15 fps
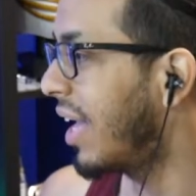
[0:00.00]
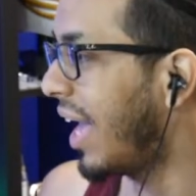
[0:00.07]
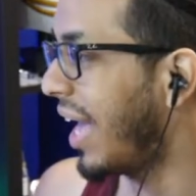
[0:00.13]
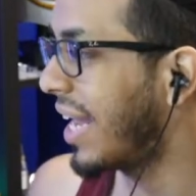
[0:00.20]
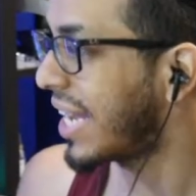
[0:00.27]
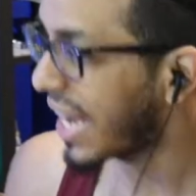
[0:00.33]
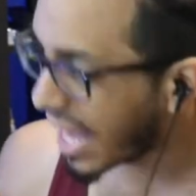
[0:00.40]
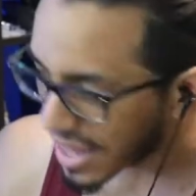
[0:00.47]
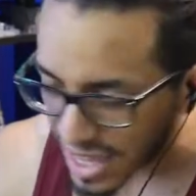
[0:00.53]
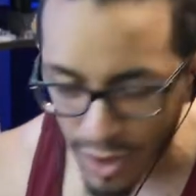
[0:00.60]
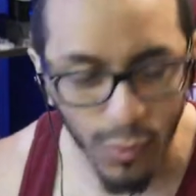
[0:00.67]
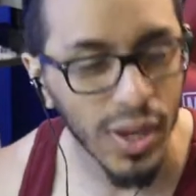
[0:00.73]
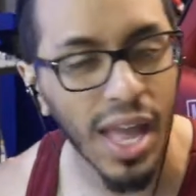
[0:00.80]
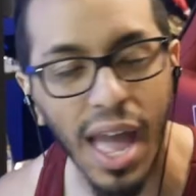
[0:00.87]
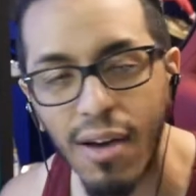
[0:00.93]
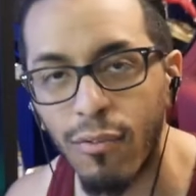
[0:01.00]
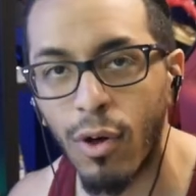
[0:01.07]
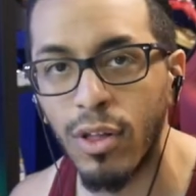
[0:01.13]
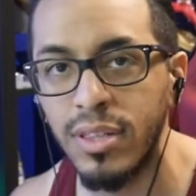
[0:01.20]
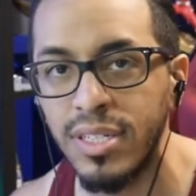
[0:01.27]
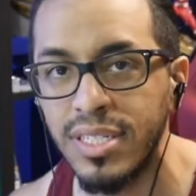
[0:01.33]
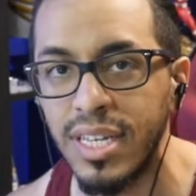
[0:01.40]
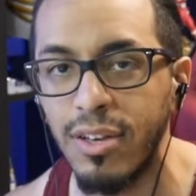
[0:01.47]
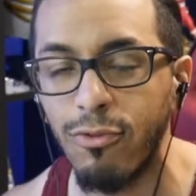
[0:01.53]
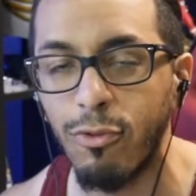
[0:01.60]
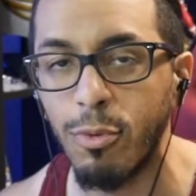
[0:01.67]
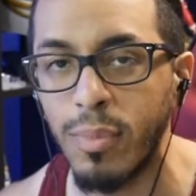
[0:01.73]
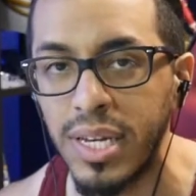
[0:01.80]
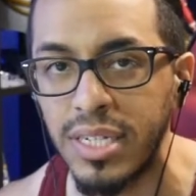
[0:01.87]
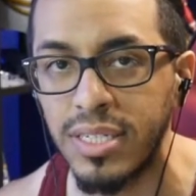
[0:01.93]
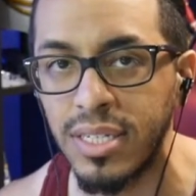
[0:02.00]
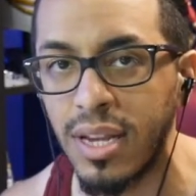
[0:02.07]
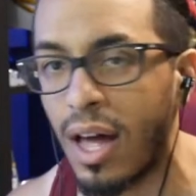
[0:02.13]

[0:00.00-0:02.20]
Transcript: and now that we have all this information